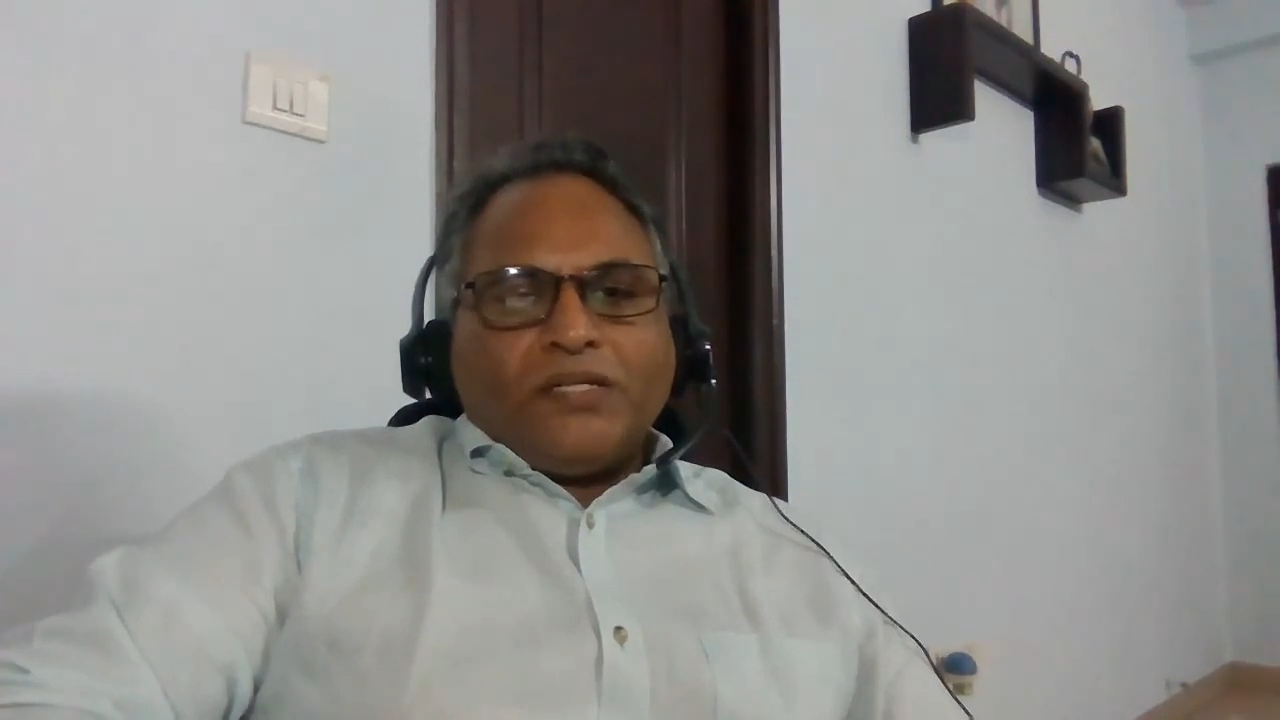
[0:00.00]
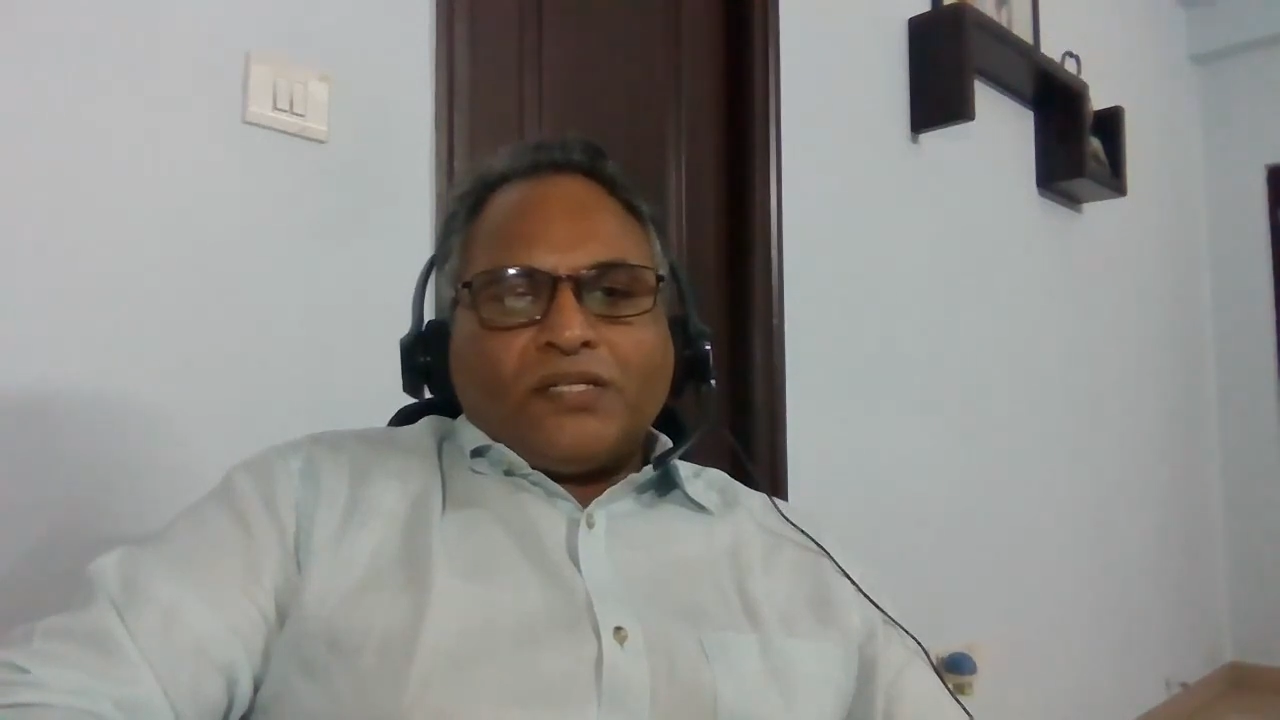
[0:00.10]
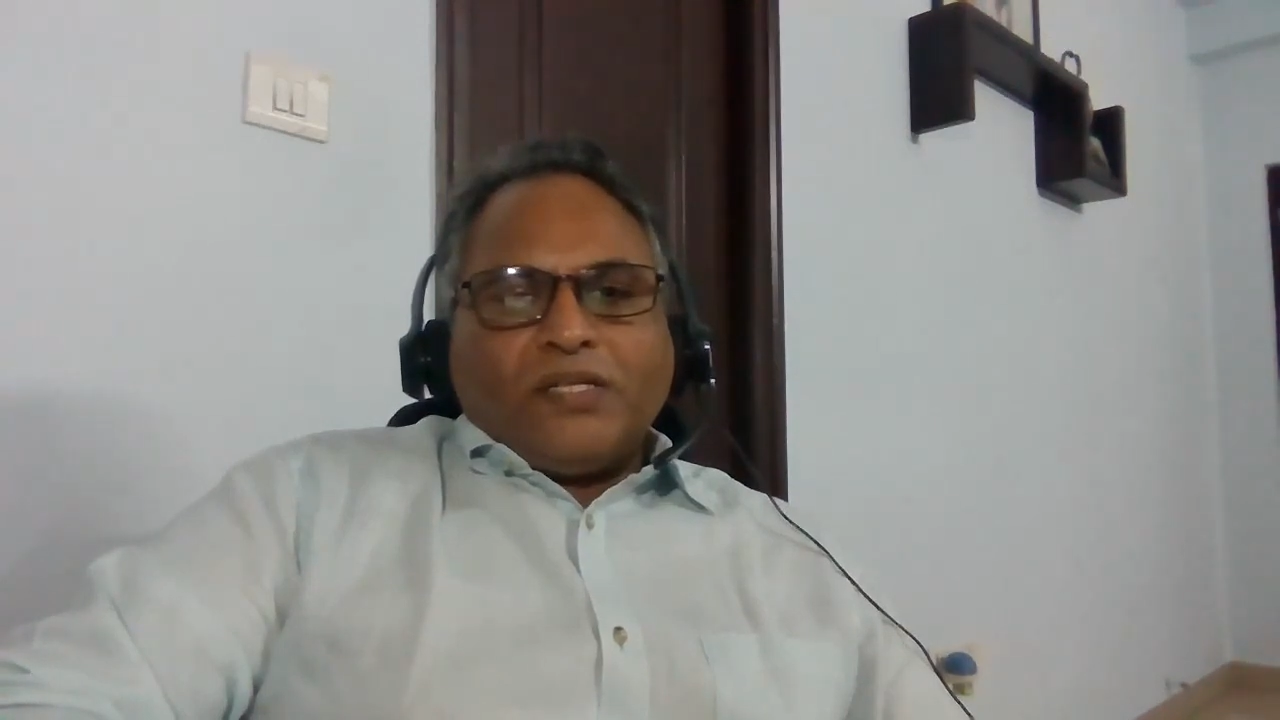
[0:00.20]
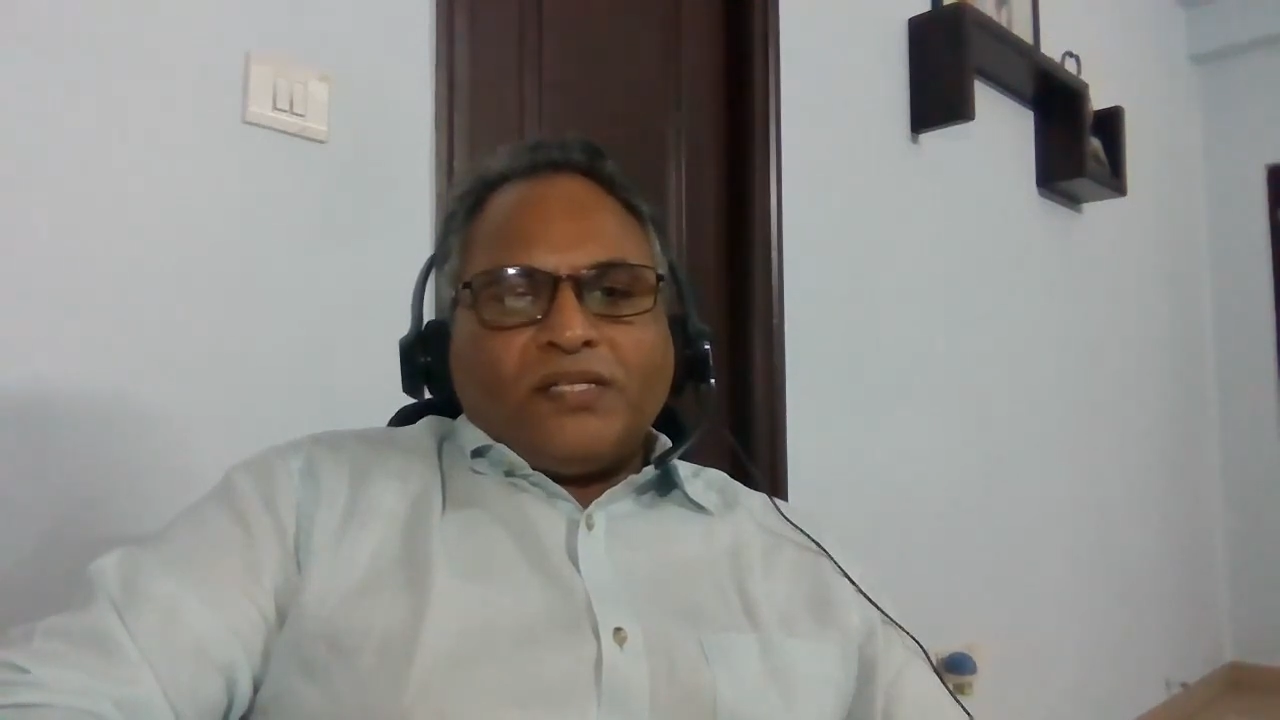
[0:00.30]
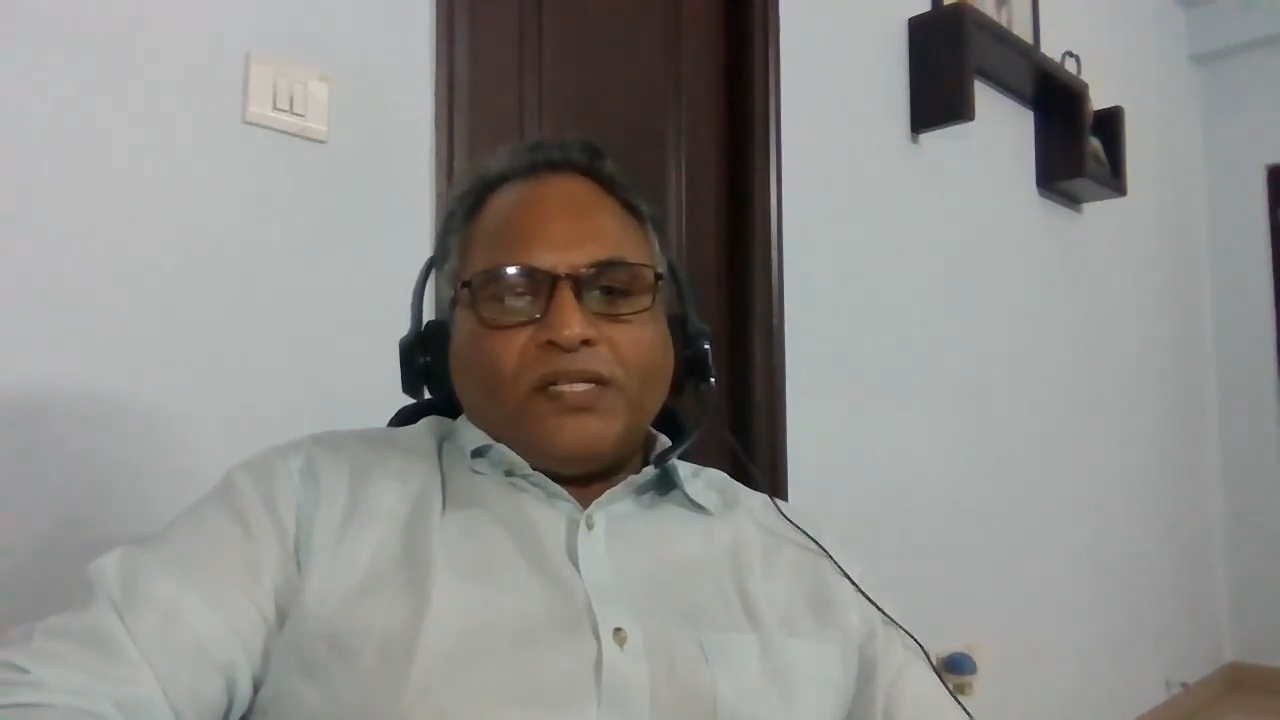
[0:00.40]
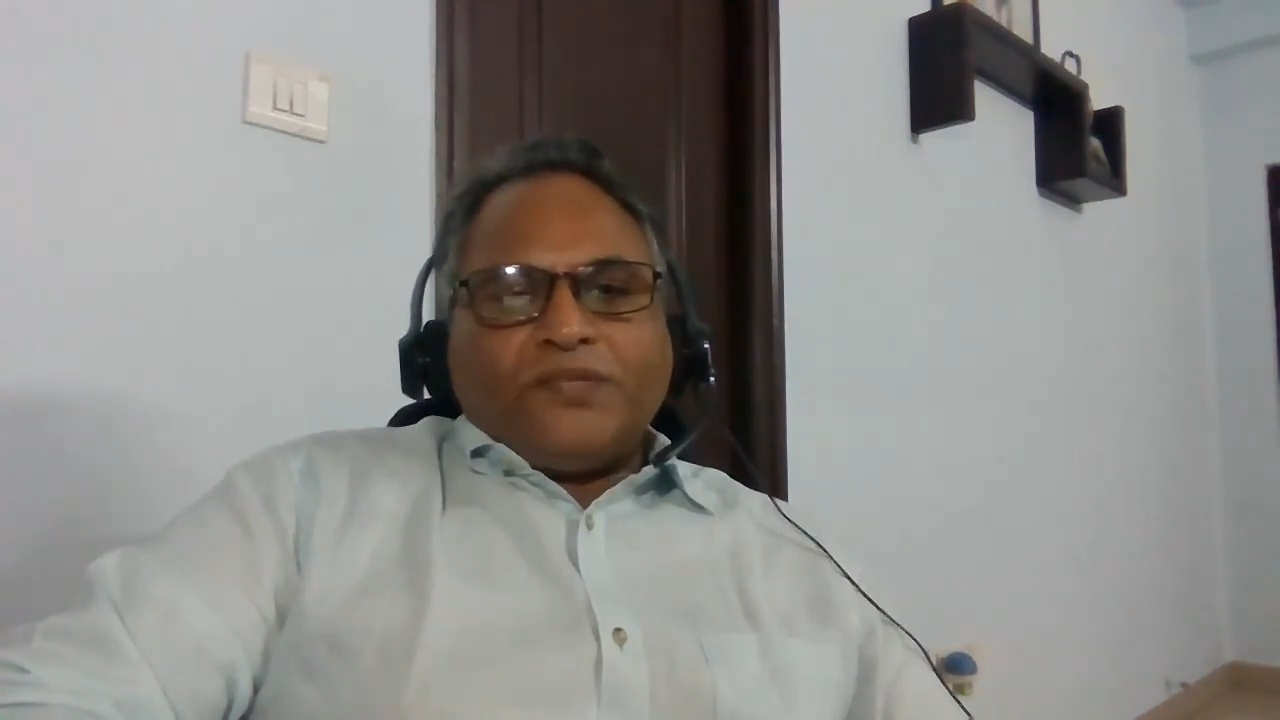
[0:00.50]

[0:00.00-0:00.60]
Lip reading: charges,